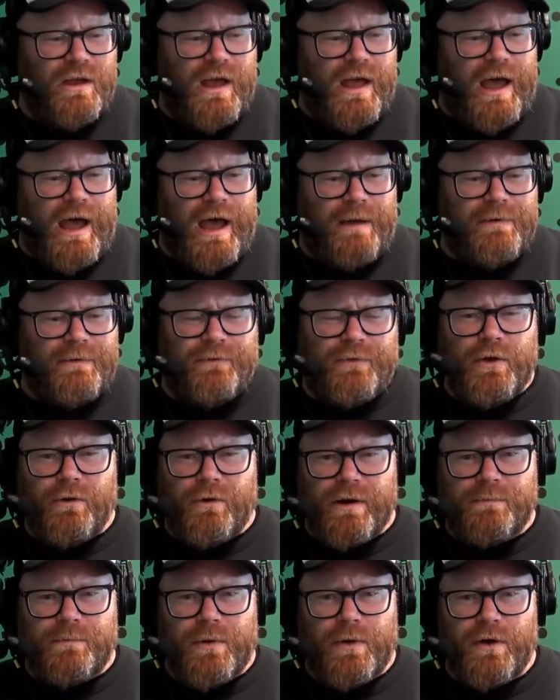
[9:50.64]
if
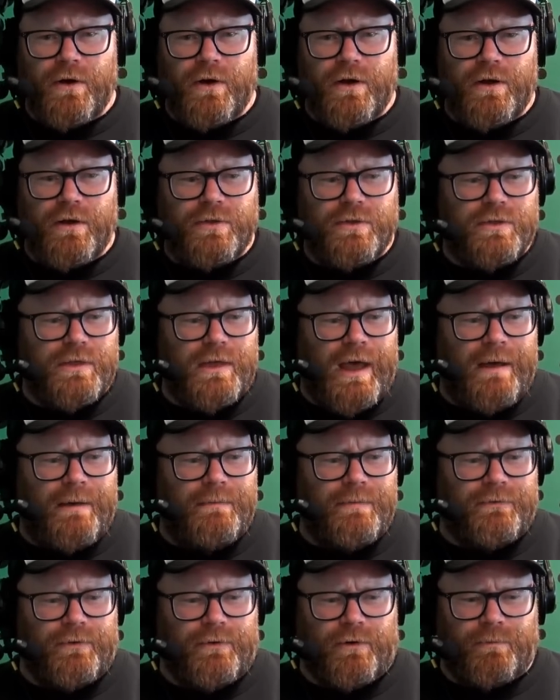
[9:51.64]
you're in Perth,
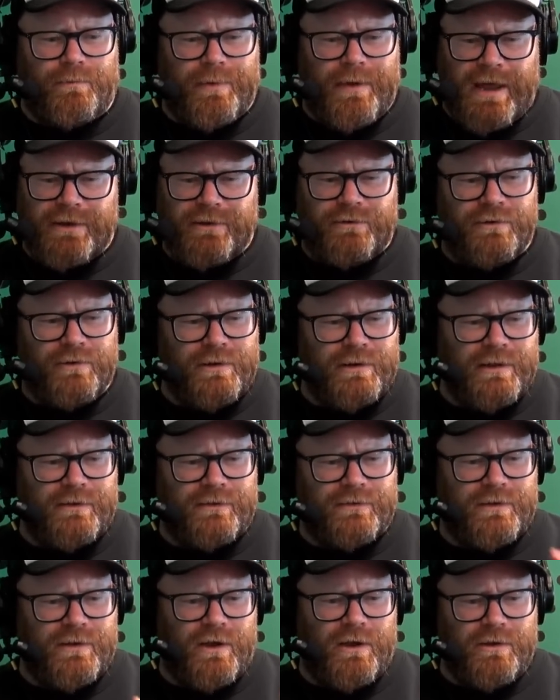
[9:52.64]
if you're on Patreon, let
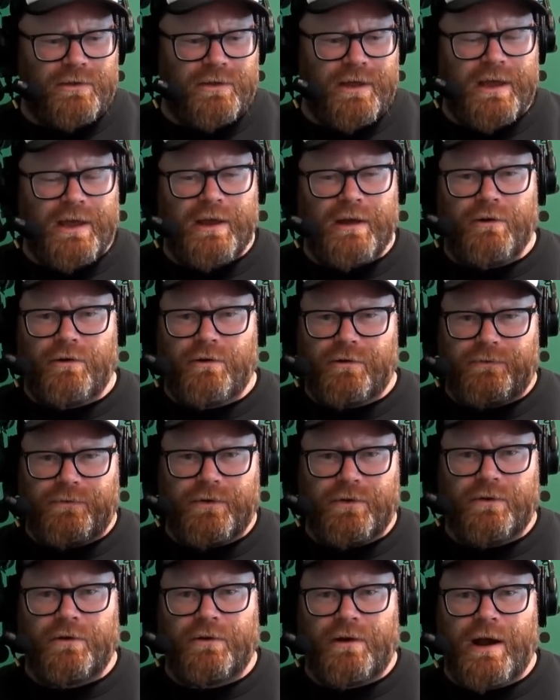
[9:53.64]
us know there. Or if
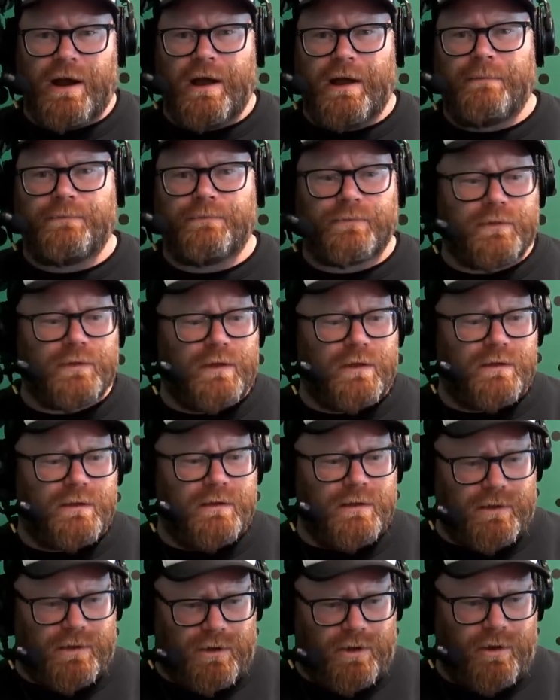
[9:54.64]
you're
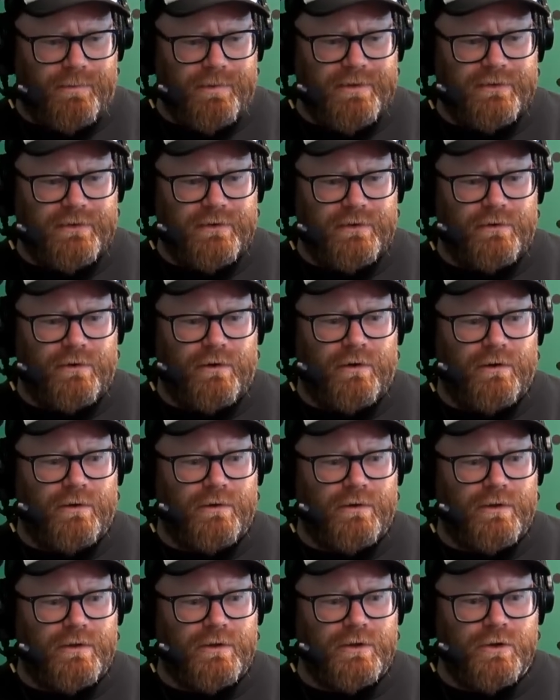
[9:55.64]
in the comments here
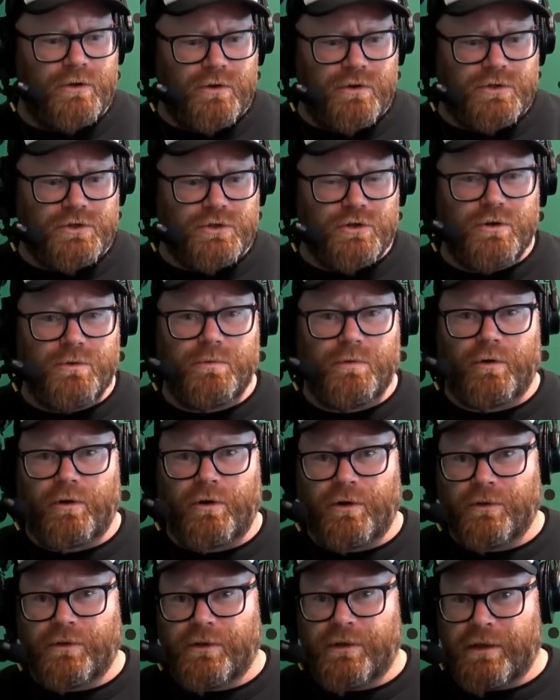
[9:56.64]
on YouTube or
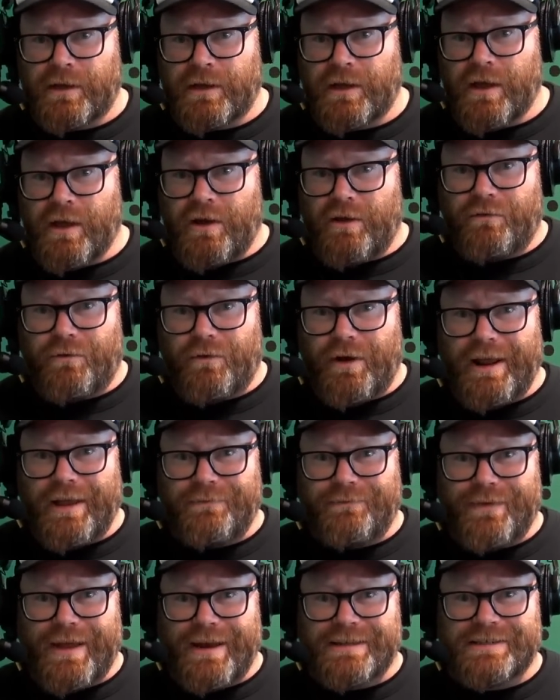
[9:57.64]
on the Friday
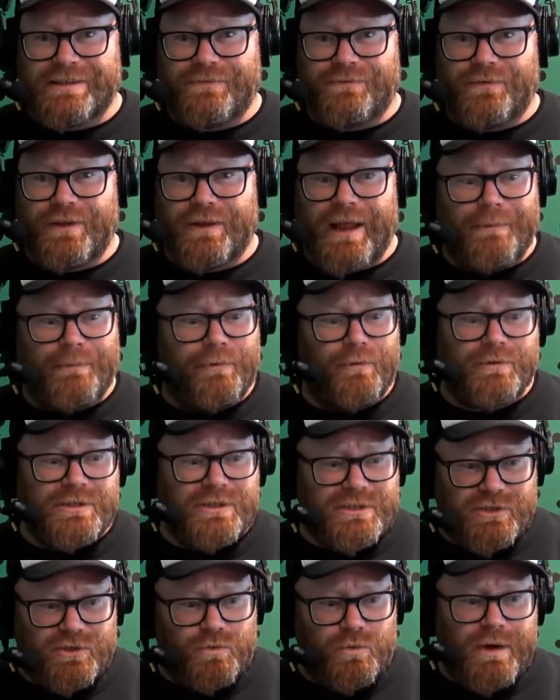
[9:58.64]
Fantasy Fill Up, or
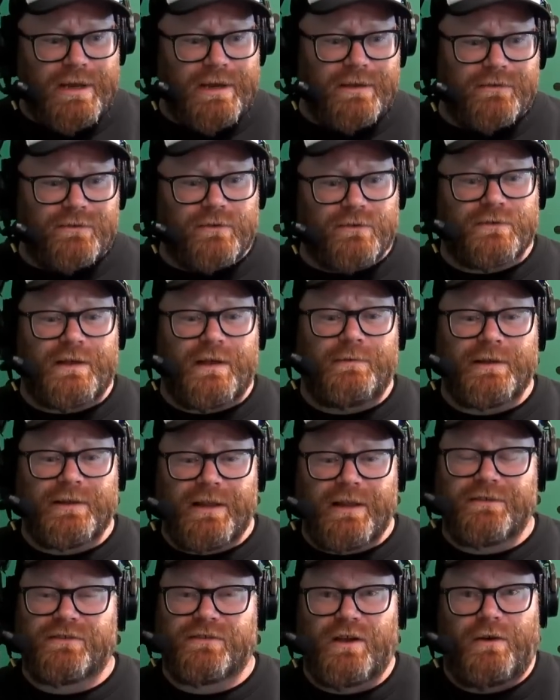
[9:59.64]
just tweet us or something.
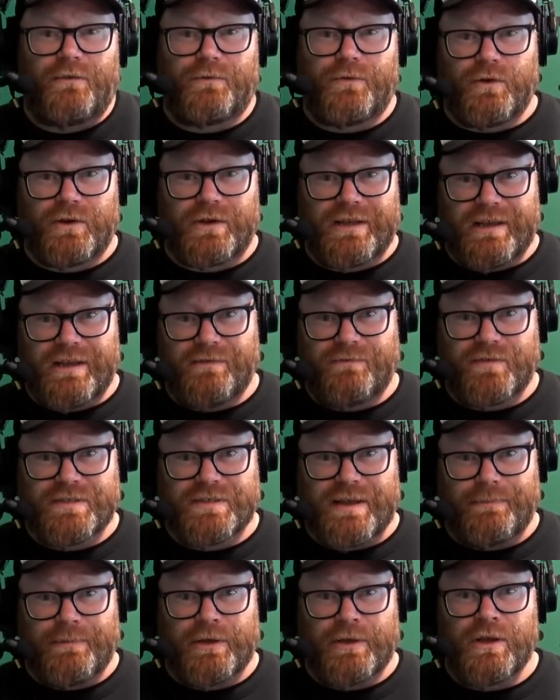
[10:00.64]
Let us know if you're keen for
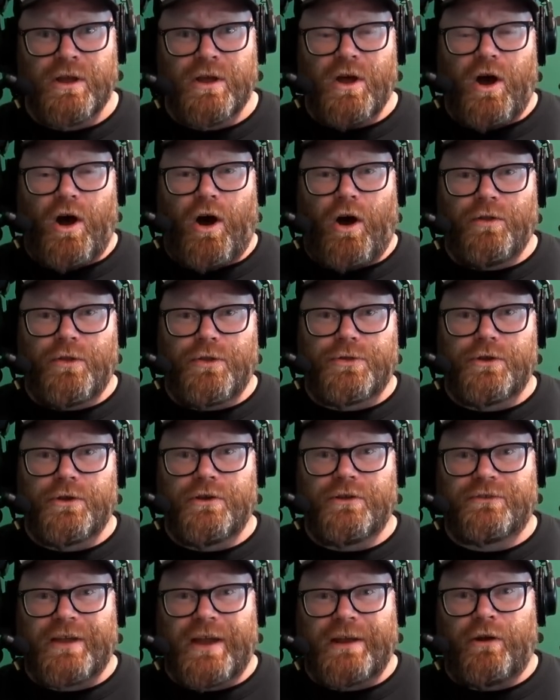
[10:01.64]
something on the
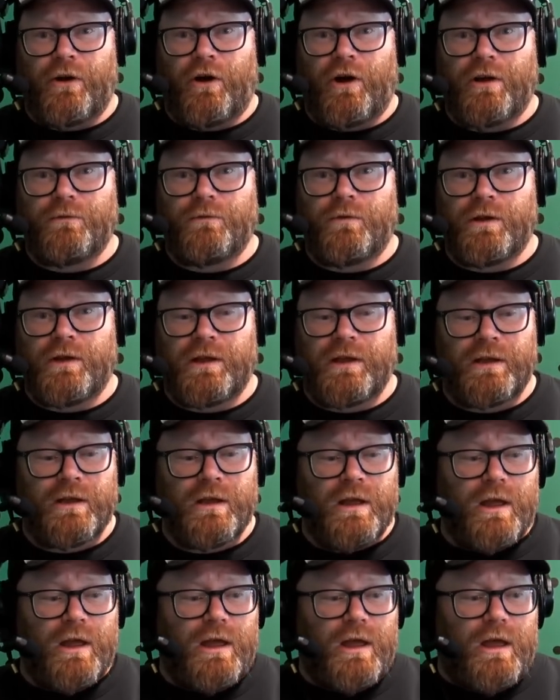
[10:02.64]
Thursday night. We
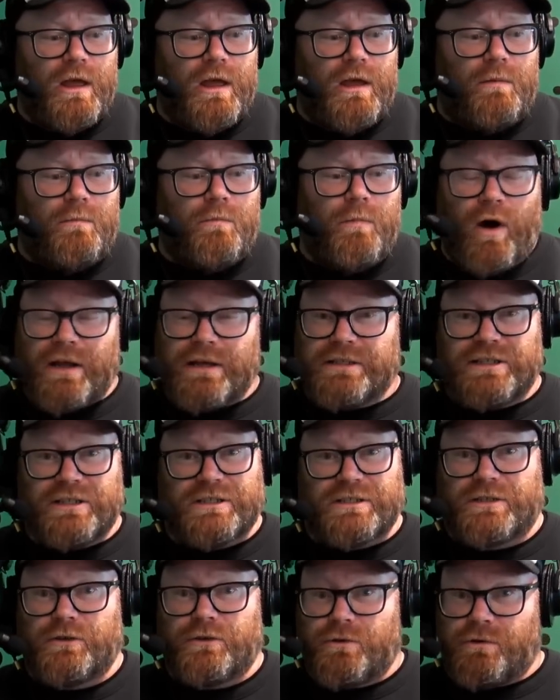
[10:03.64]
might
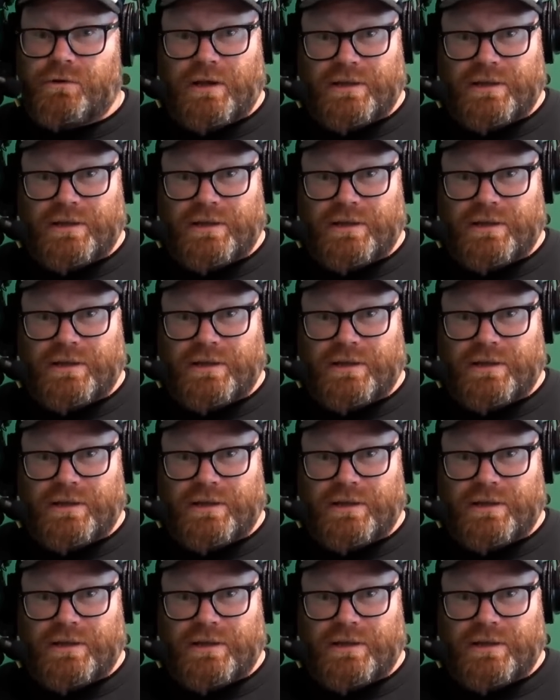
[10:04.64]
just do a